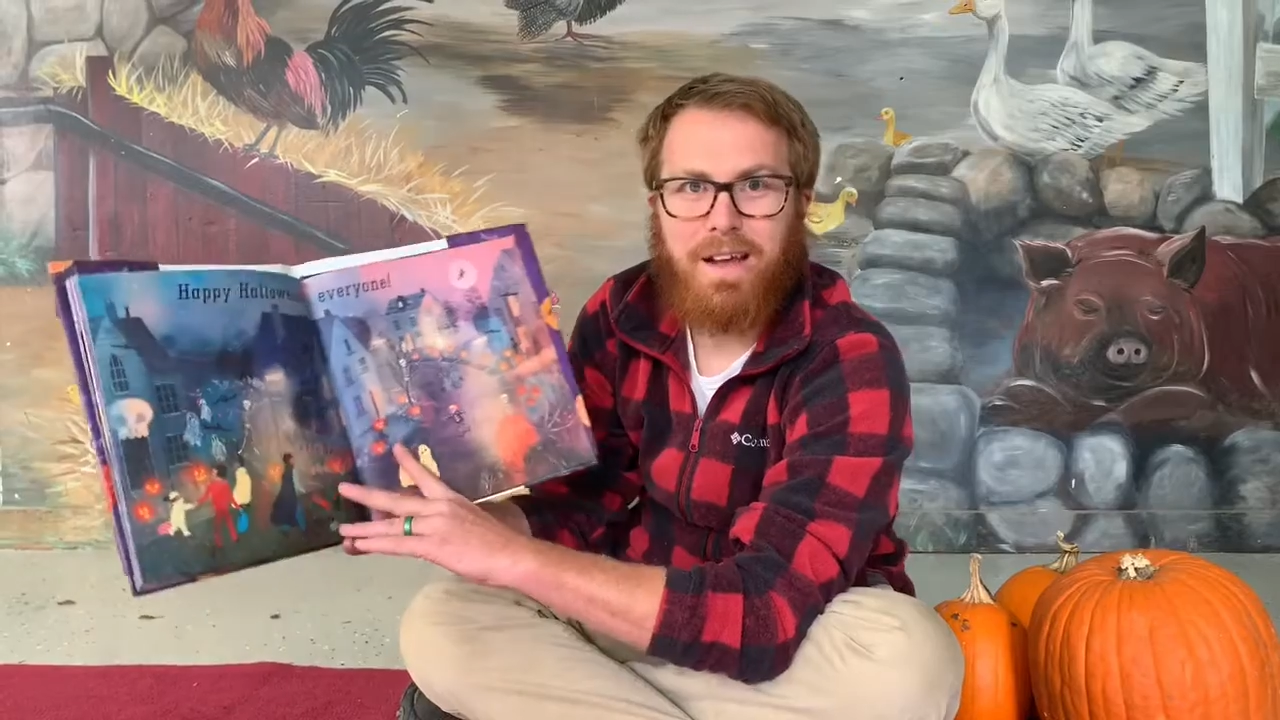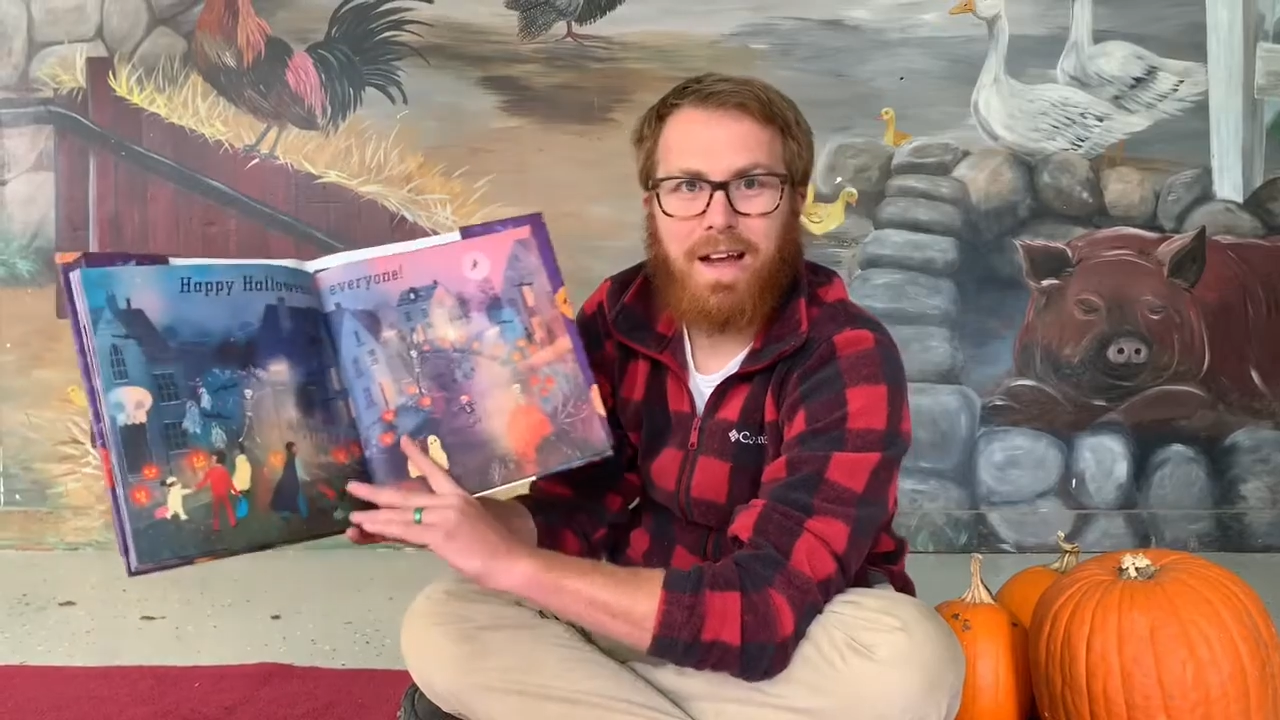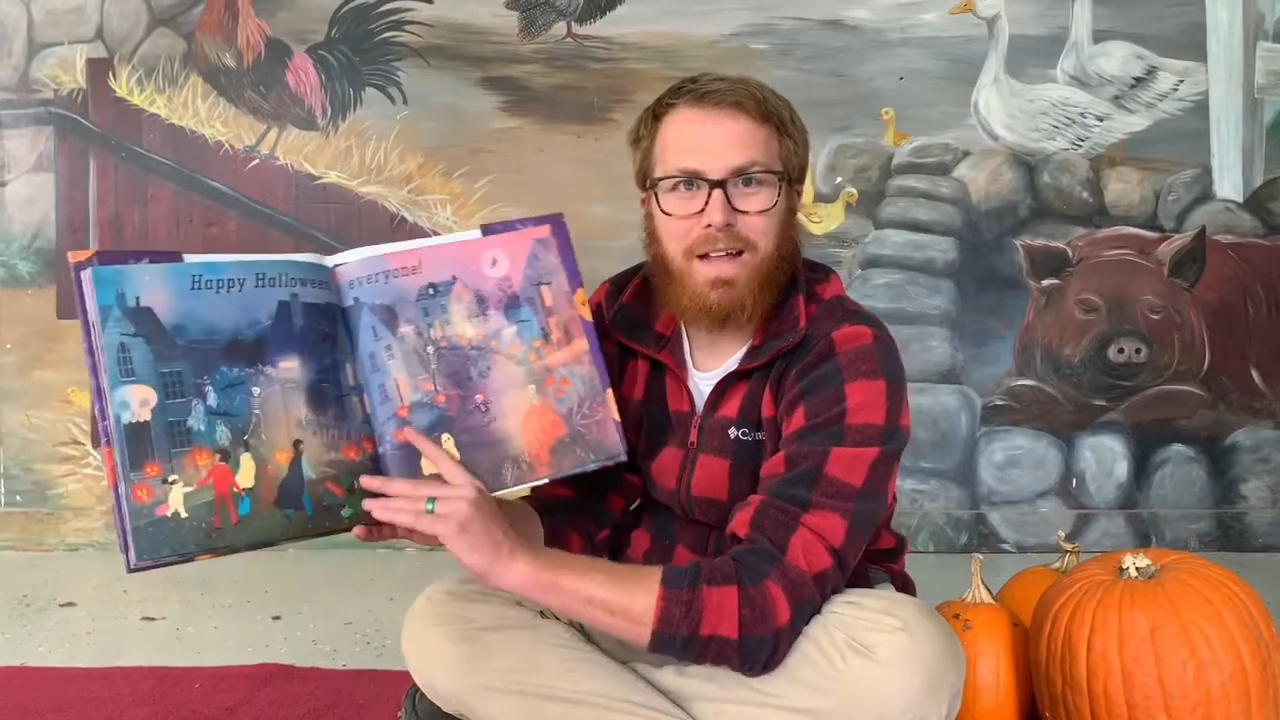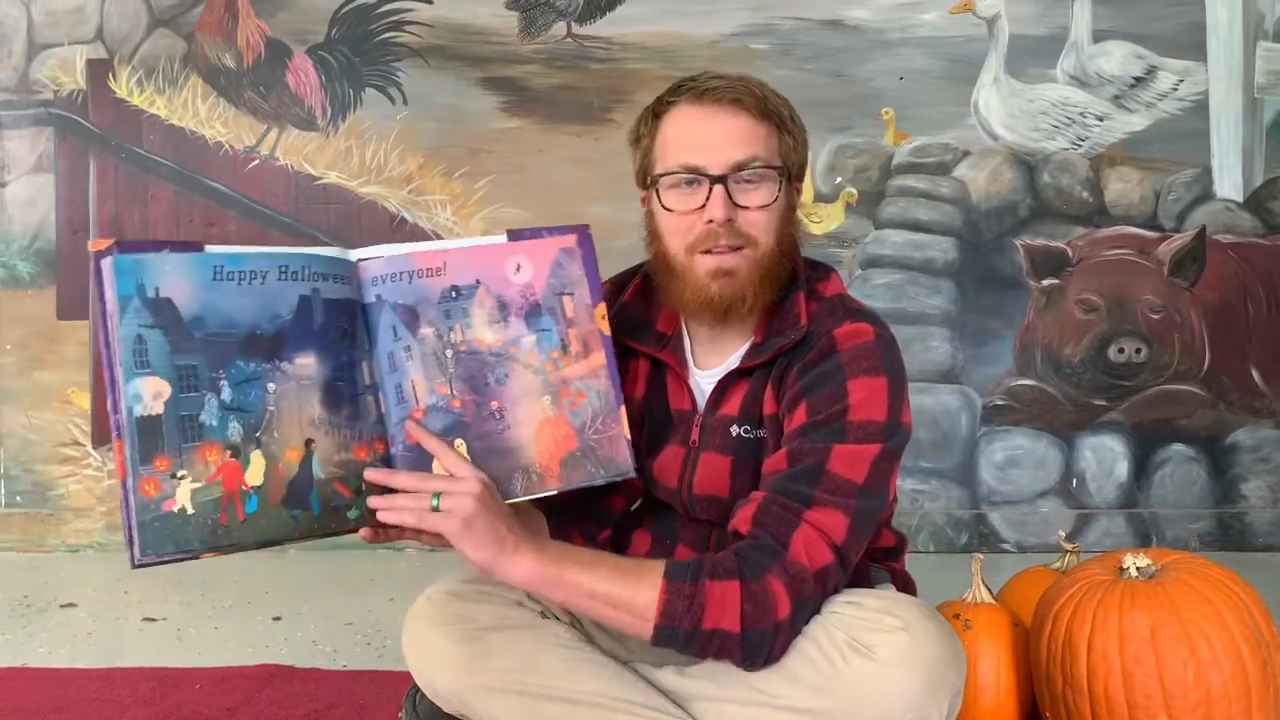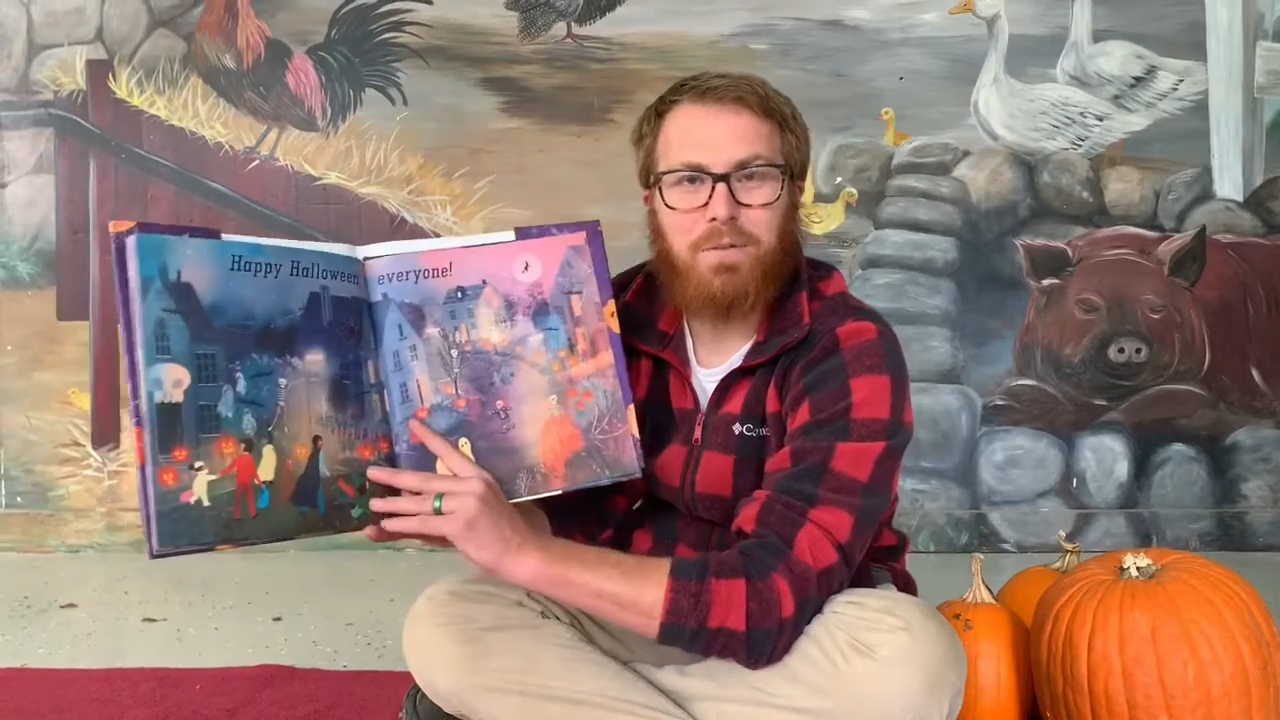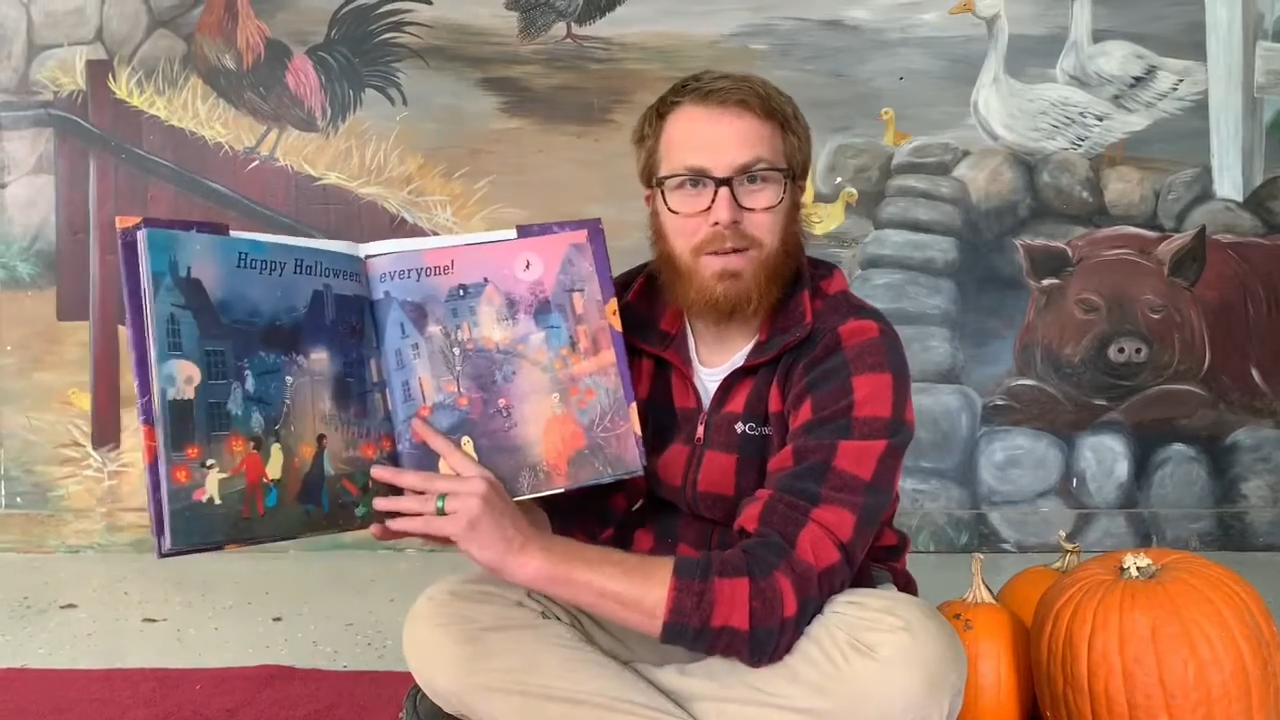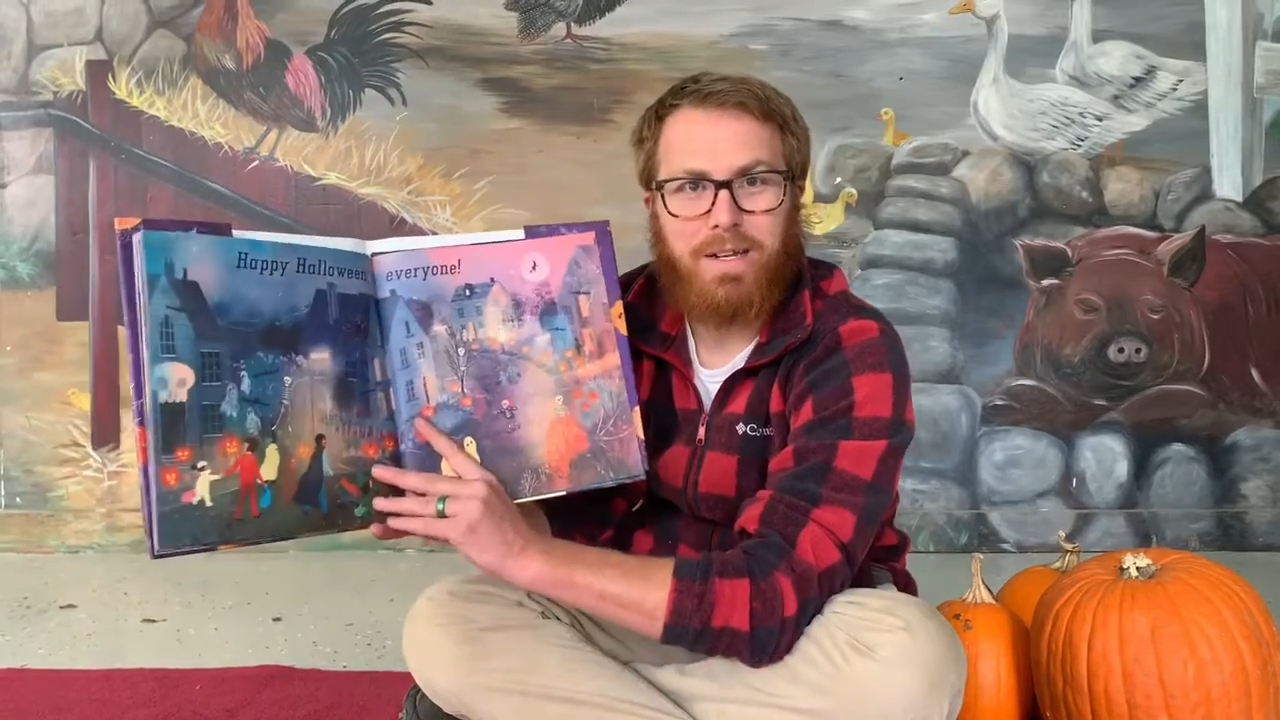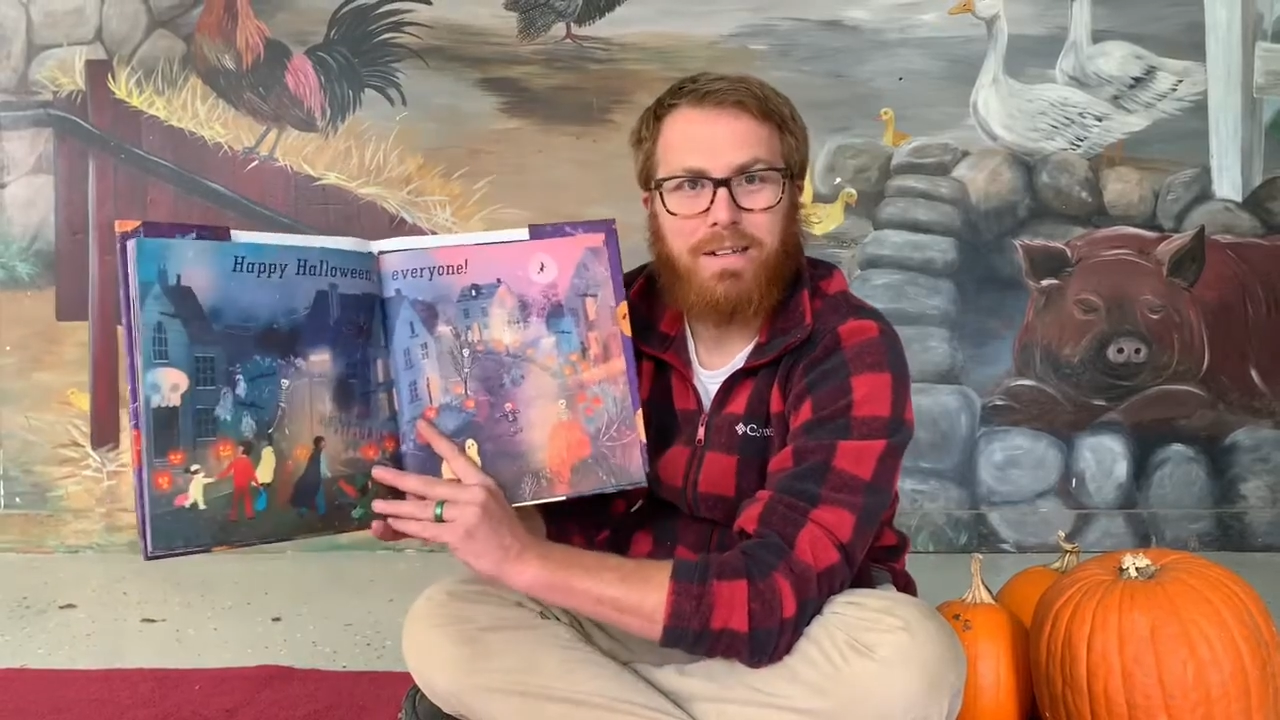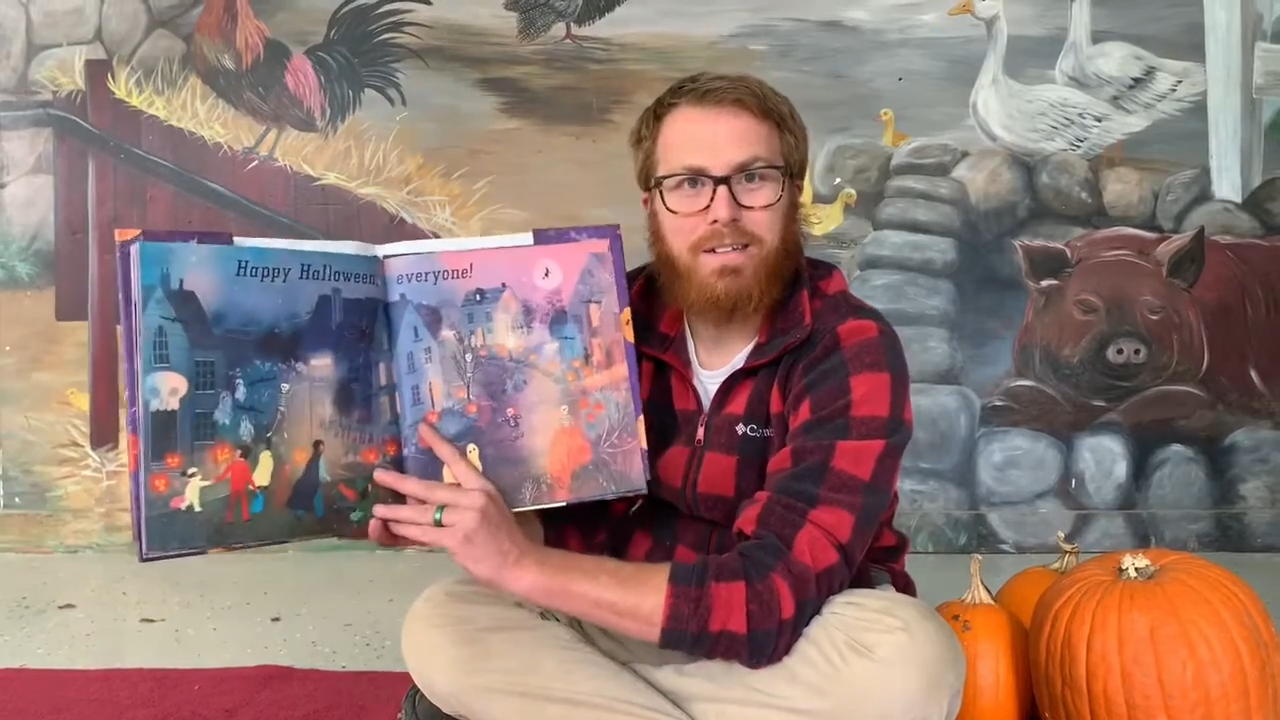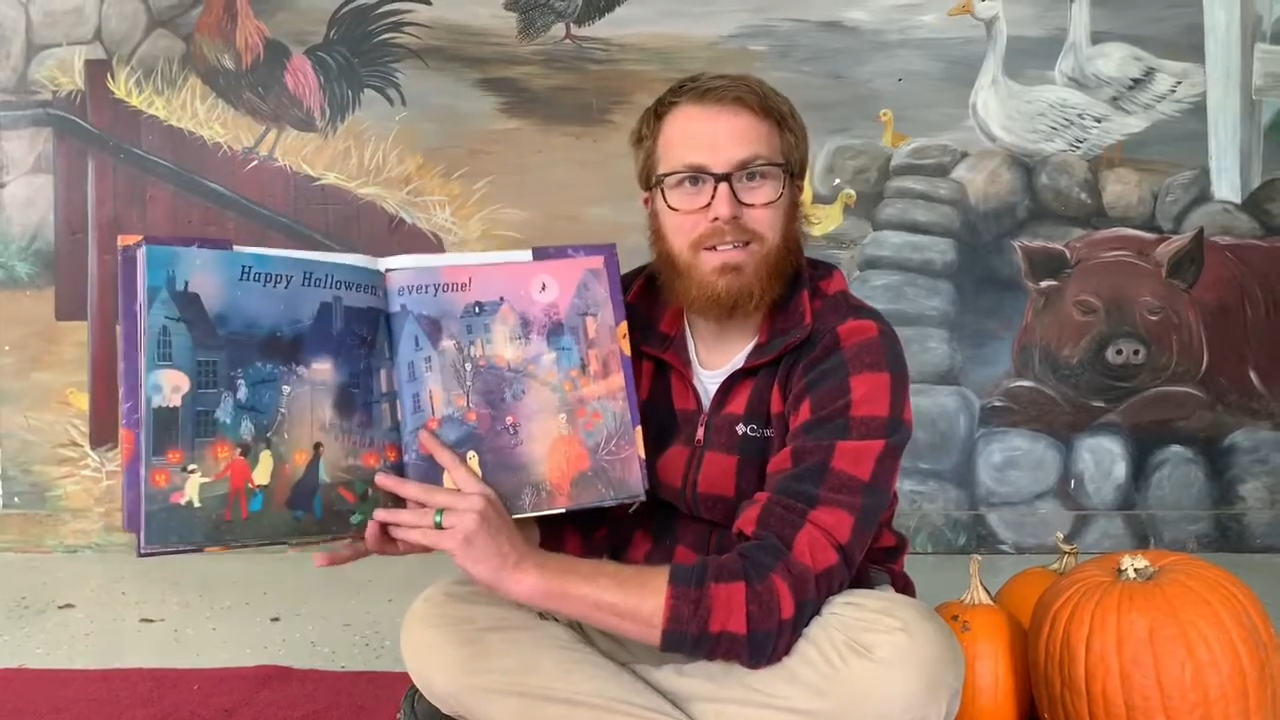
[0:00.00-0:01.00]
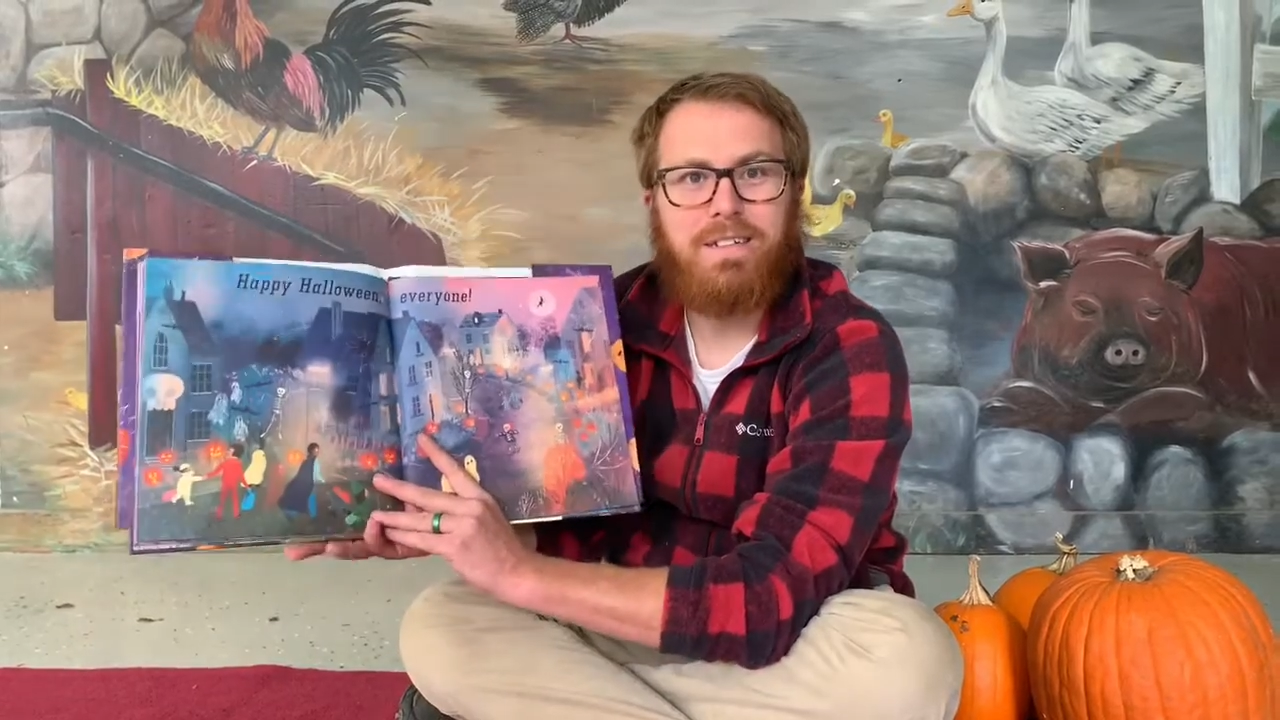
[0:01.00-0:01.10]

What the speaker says: Halloween,